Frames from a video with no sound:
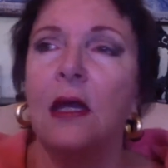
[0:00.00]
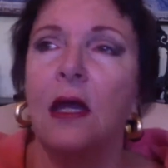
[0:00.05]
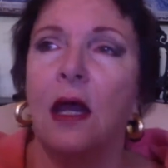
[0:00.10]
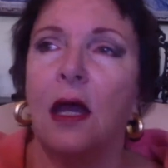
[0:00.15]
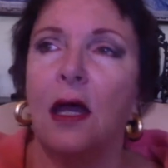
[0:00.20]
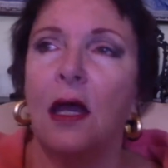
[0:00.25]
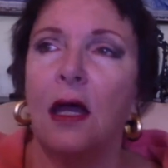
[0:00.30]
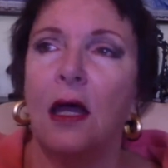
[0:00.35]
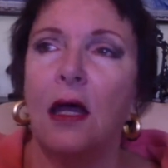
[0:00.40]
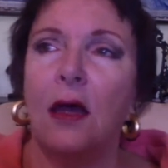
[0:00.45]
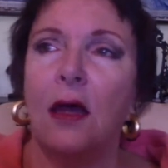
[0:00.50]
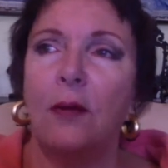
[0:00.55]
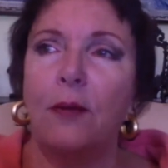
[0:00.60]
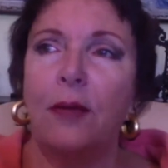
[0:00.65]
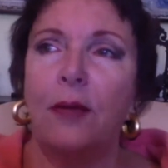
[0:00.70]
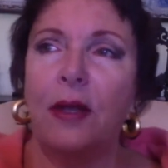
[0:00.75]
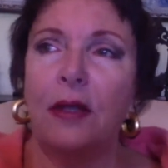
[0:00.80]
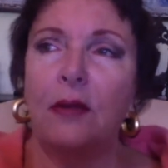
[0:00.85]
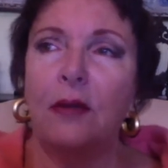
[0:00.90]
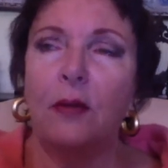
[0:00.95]

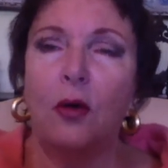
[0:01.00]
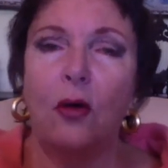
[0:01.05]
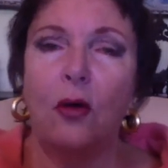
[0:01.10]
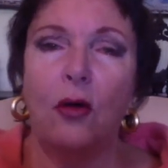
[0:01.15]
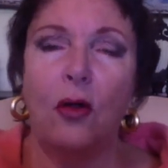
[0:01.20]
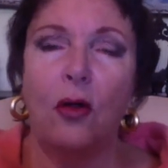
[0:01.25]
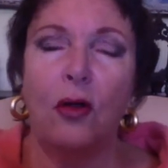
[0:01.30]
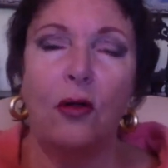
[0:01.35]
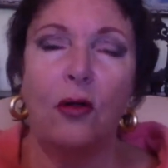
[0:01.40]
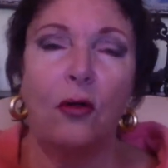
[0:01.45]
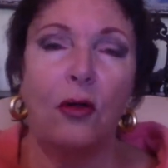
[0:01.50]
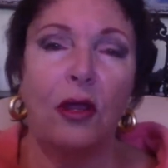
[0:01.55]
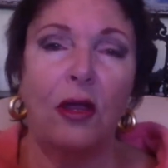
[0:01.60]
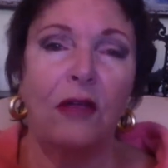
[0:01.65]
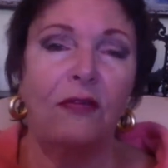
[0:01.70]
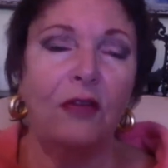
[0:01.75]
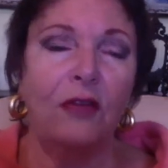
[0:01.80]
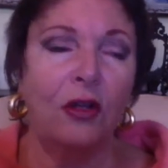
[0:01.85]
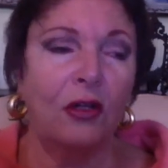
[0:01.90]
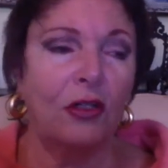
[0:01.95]
but or
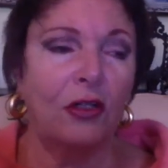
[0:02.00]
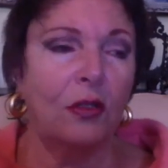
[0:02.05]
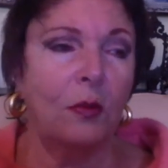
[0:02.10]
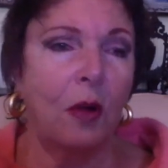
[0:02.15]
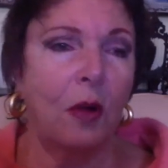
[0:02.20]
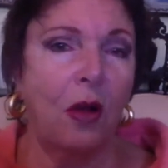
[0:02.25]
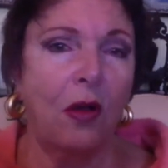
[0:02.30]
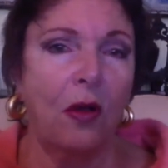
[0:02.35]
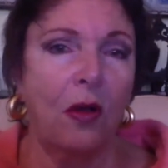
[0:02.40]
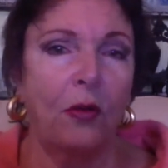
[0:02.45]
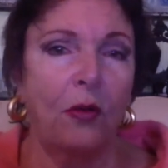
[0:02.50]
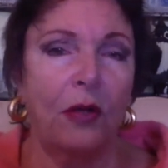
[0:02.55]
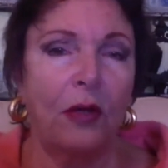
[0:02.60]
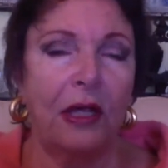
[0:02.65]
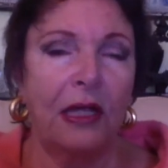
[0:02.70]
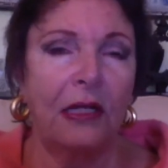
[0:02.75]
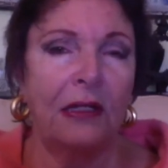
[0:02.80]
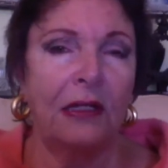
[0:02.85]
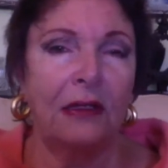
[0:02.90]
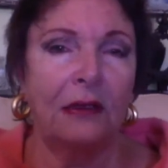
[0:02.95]
if not tomorrow
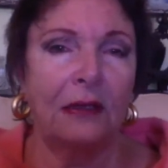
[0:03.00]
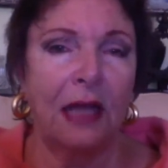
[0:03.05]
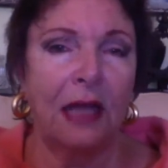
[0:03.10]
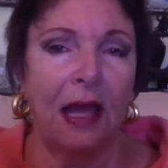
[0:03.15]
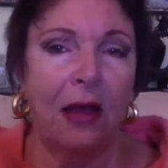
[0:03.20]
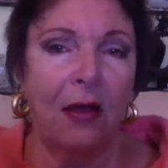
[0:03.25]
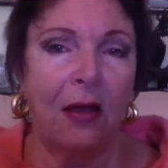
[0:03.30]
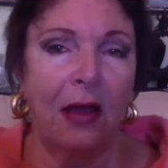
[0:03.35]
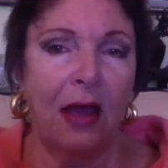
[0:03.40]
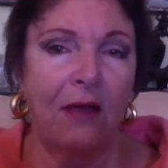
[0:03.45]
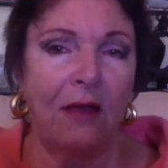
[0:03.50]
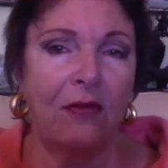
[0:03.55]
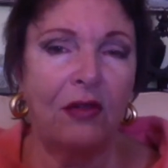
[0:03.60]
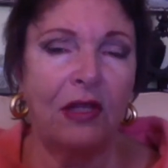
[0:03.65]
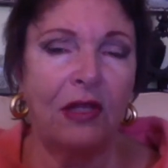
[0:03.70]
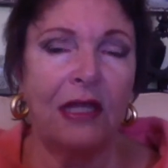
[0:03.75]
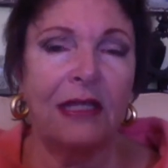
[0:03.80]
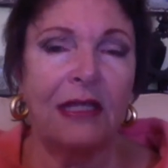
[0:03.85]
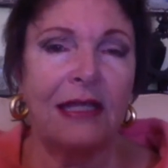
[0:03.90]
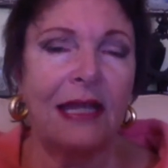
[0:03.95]
in our
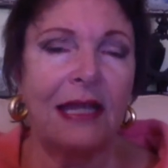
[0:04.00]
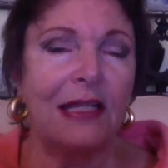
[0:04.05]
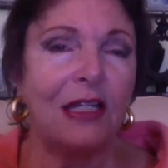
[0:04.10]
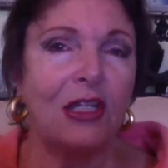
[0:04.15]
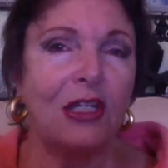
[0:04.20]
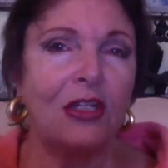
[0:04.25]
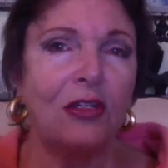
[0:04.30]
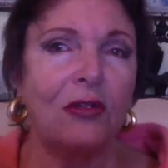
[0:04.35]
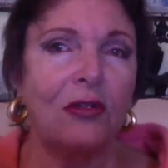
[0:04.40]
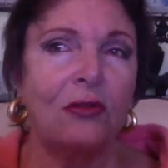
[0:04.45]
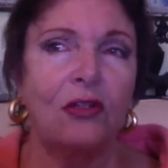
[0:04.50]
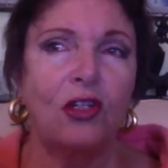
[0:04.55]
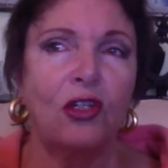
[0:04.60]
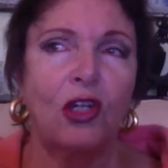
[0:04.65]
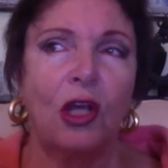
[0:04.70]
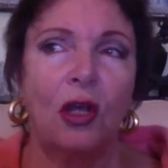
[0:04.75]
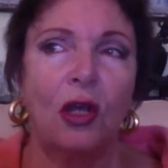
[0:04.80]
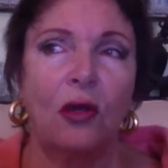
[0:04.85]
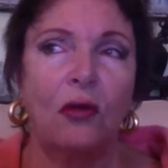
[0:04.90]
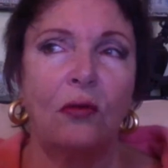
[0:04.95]
Everything is Attitude
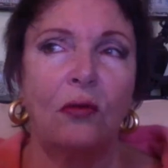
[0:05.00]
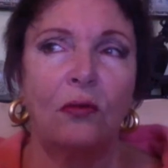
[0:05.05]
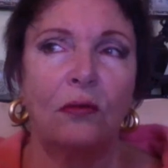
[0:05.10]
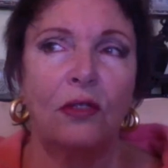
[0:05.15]
show,